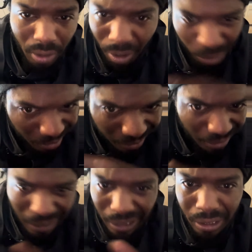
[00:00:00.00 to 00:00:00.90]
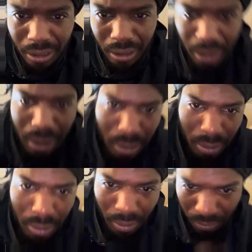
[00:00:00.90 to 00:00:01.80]
every city
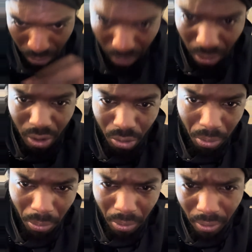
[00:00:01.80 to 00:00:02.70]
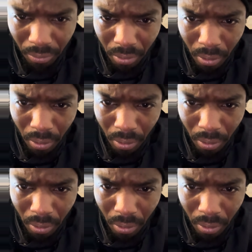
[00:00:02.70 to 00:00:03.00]
of this country or whatever.